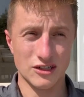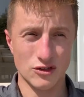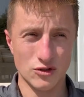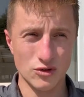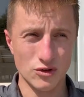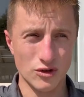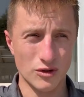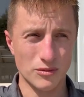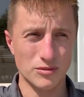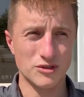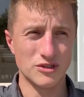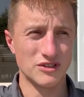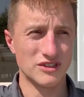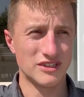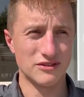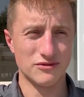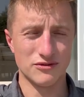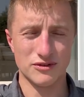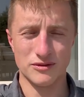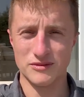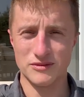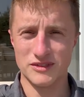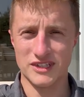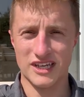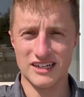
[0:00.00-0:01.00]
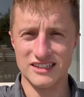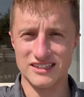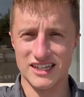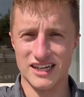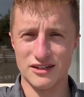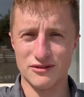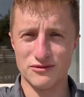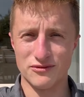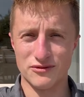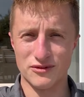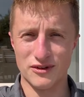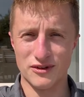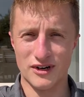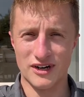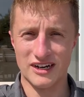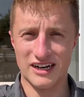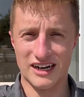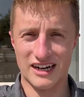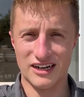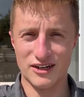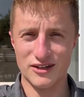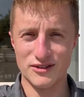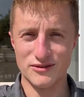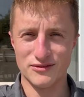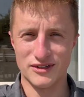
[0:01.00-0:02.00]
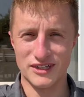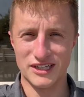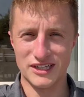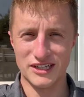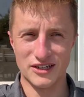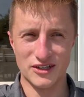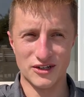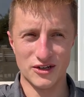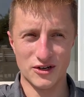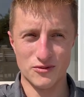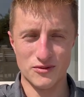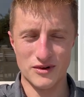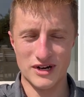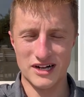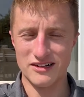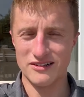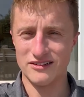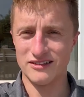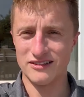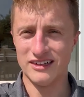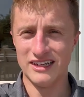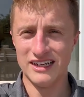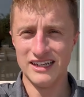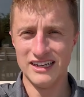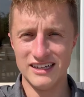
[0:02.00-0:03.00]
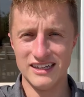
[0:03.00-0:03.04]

good opportunity for him to get his head in front, and hopefully he can go well.